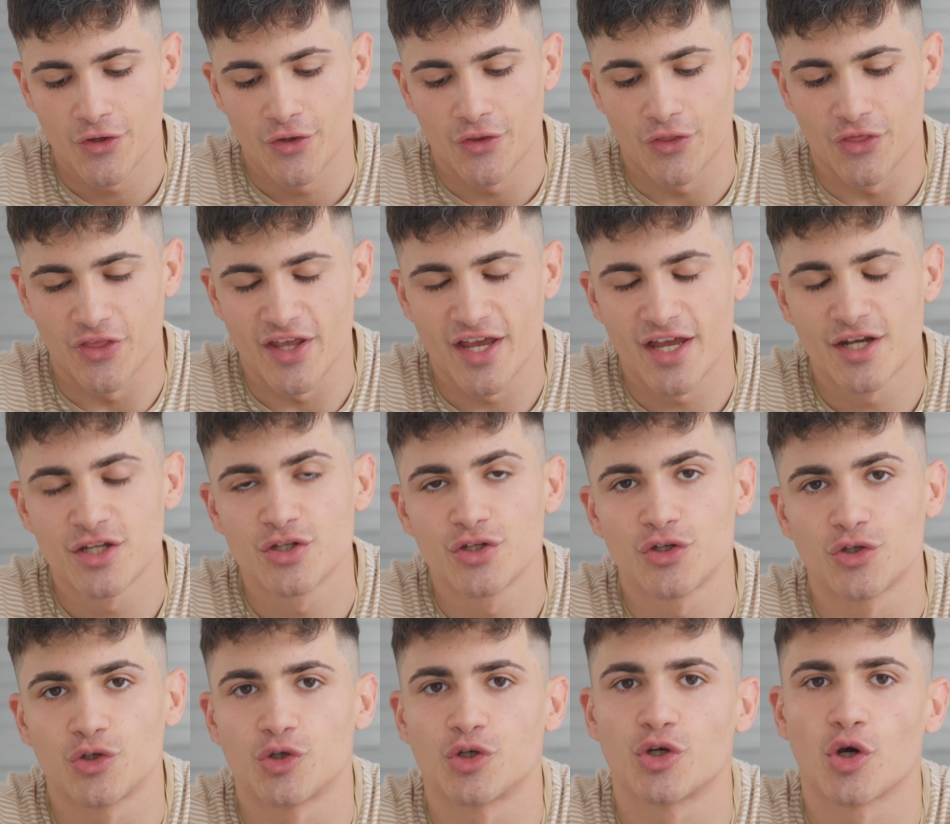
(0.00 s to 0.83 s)
Then
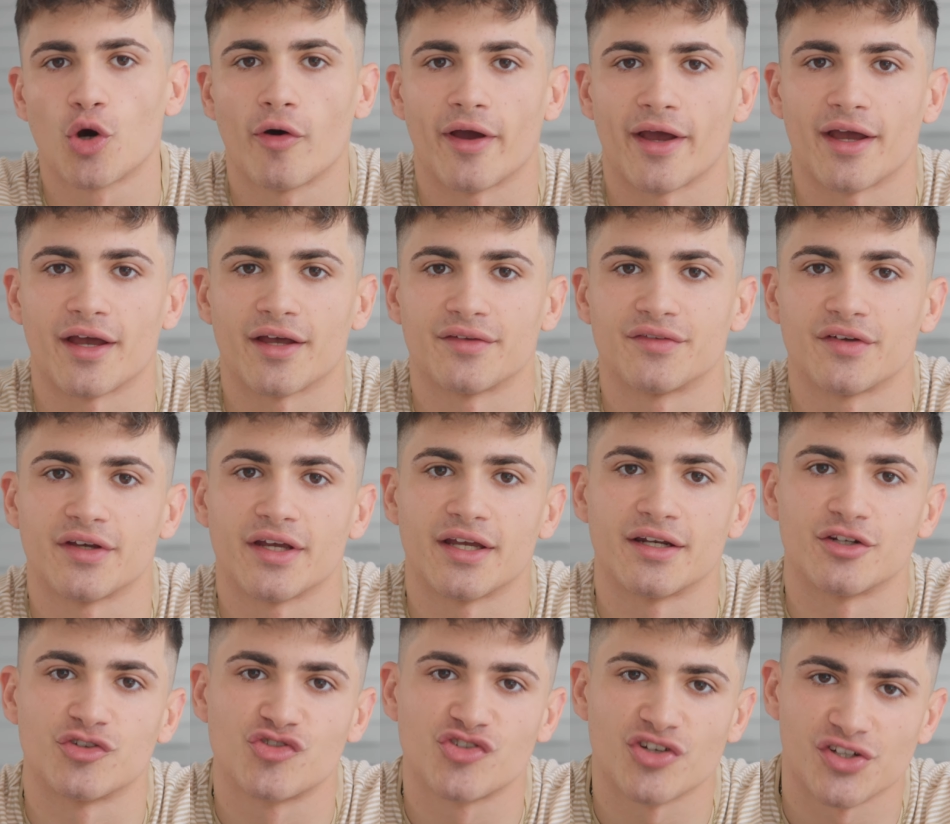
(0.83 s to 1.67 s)
you go ahead
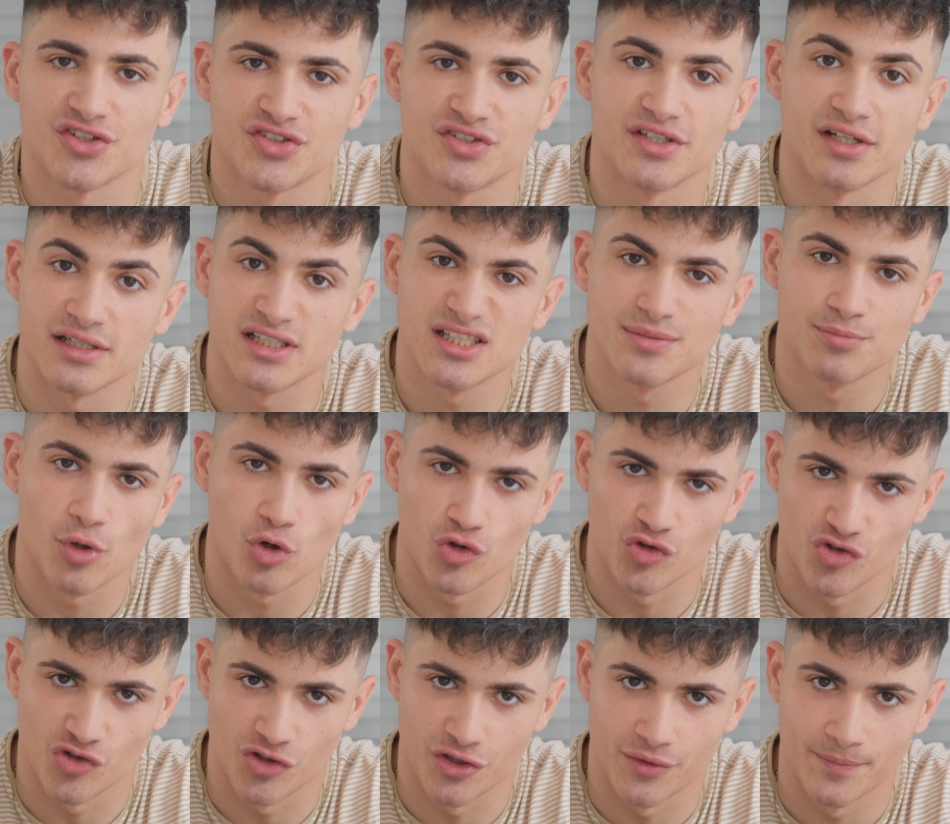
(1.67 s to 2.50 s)
and adjust the
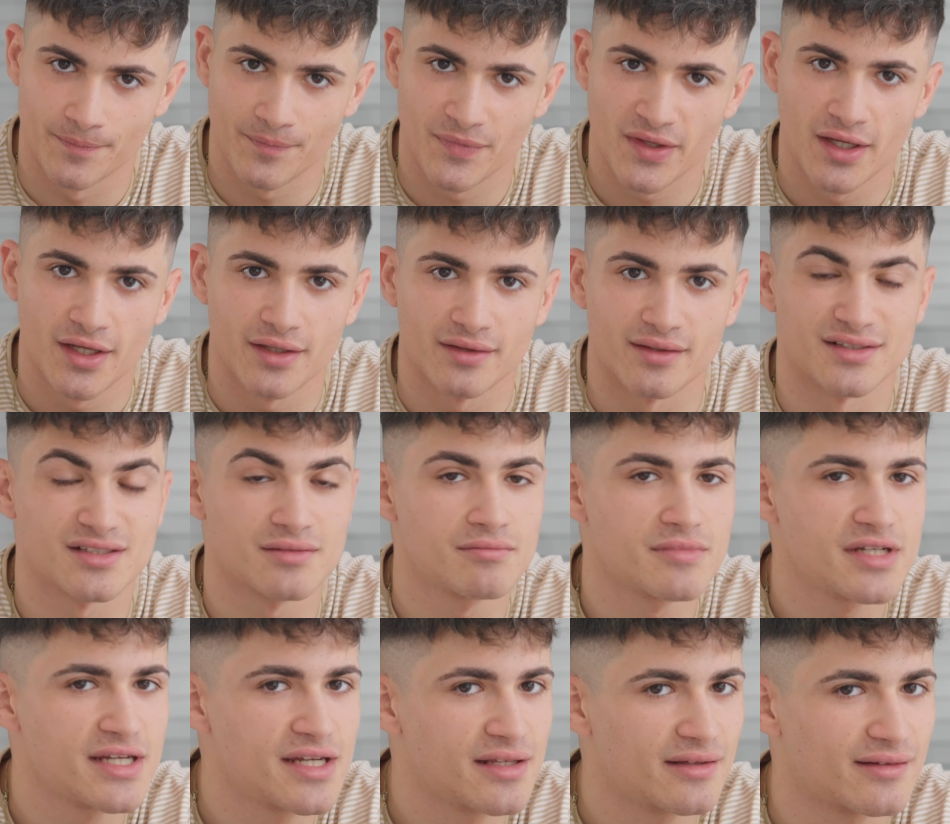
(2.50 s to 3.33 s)
exposure. Doesn't
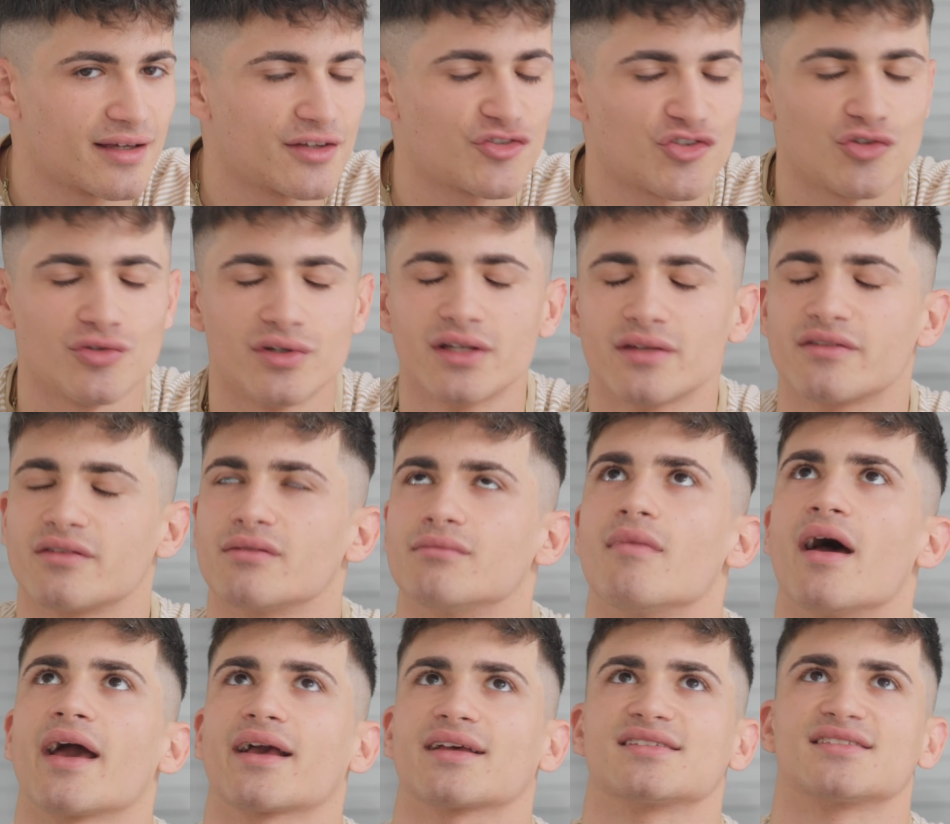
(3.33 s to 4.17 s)
mean that you need to
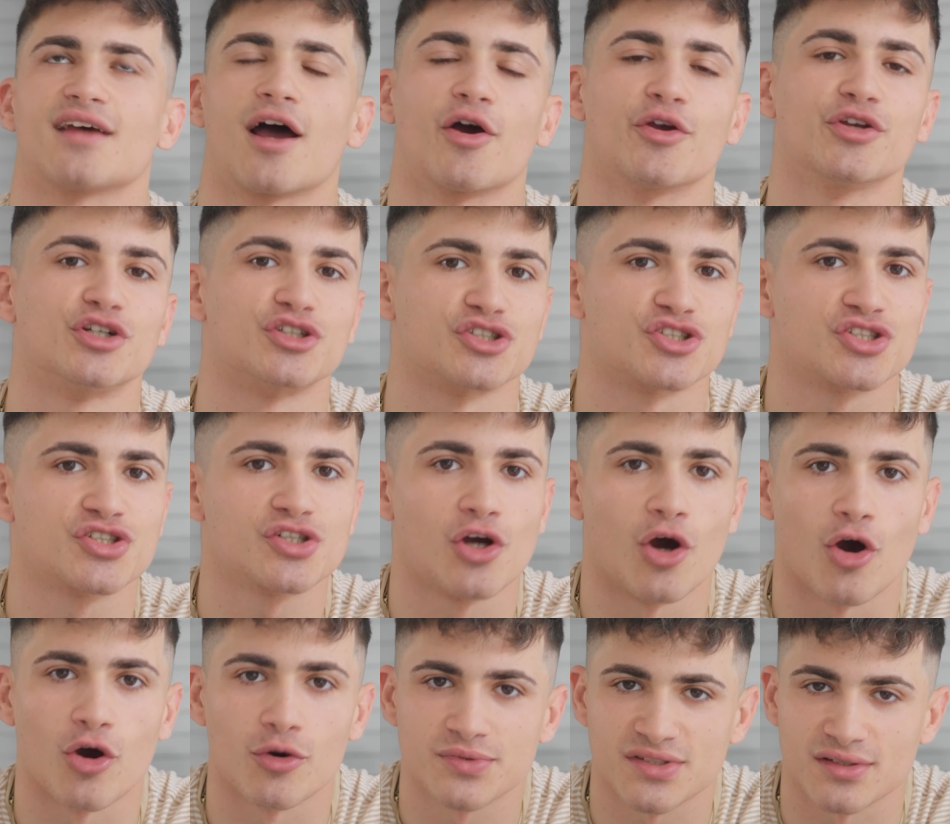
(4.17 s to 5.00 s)
max out your
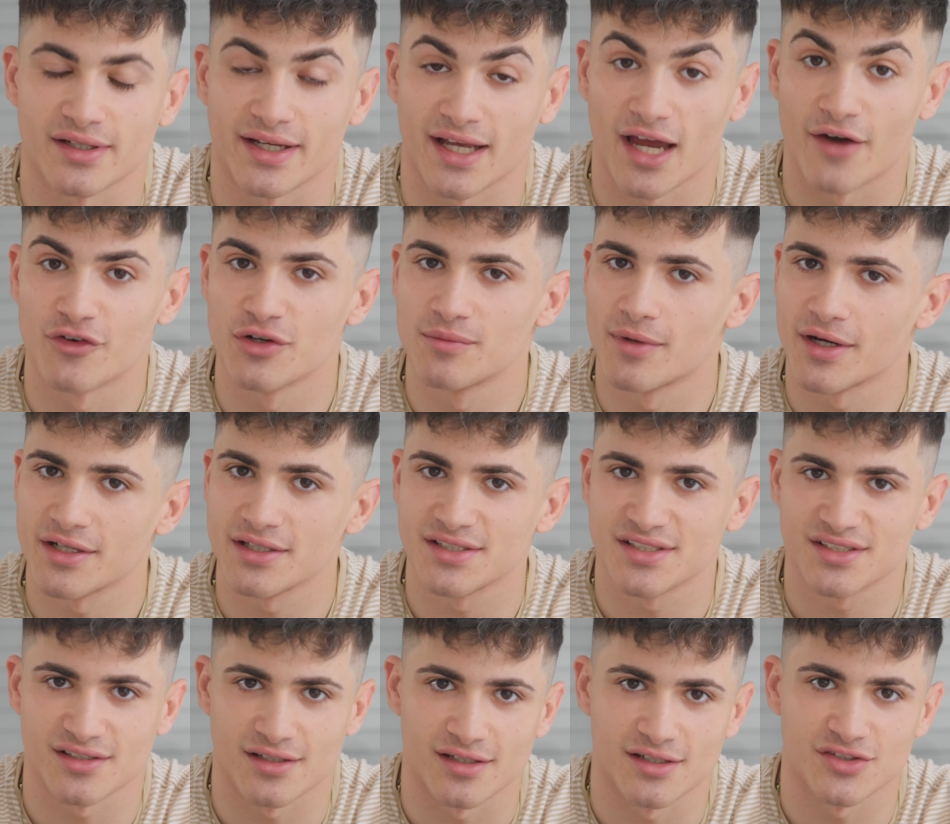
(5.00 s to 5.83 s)
scopes like everybody
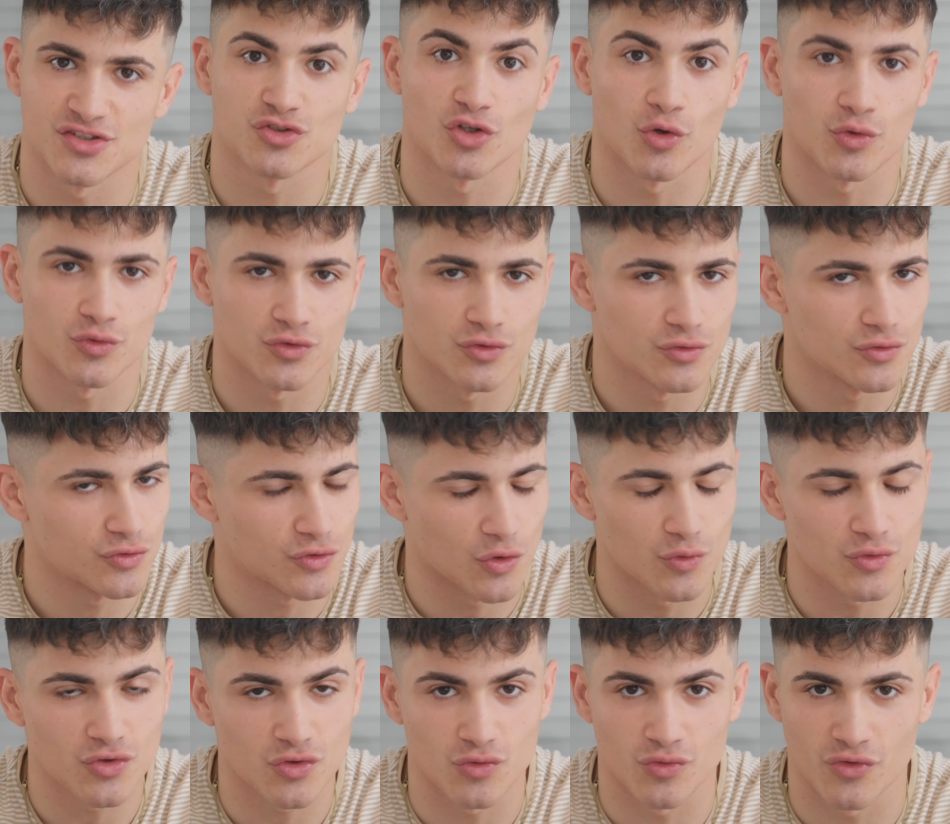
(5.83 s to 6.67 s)
says. Don't
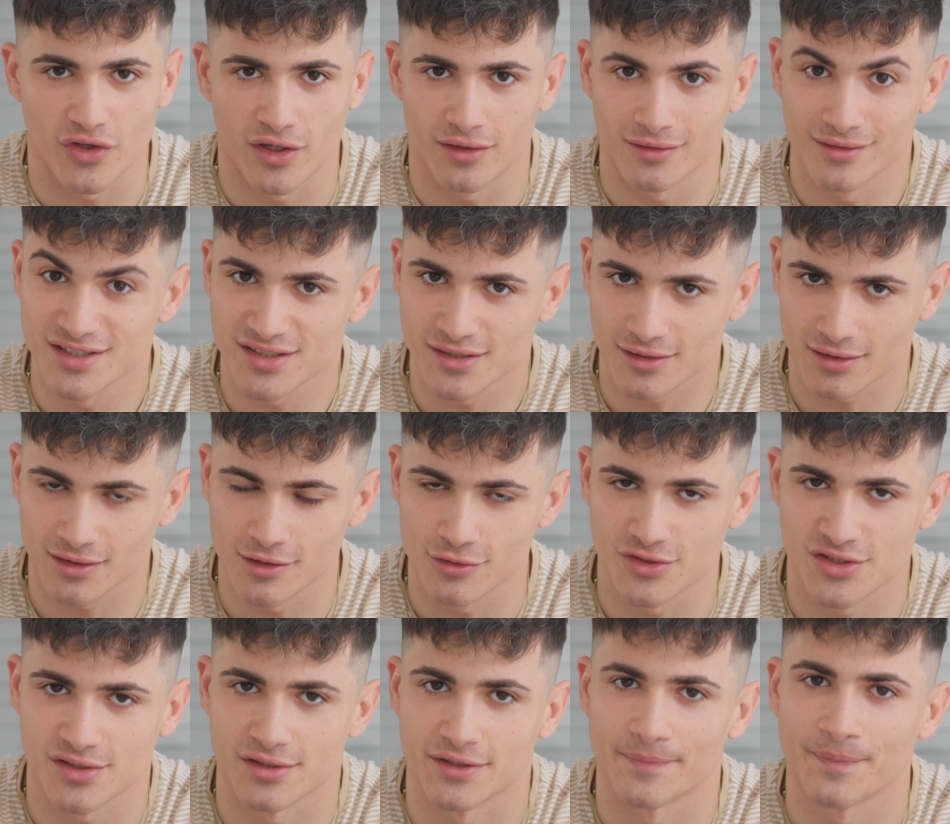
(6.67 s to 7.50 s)
do that. Listen
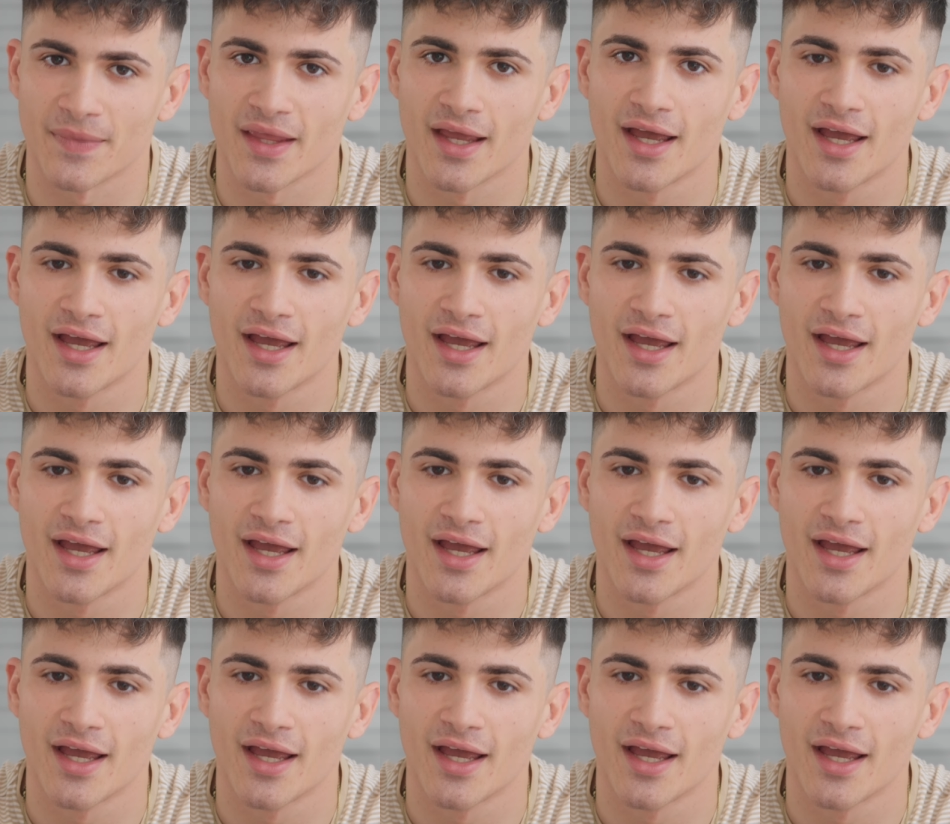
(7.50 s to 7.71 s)
closely.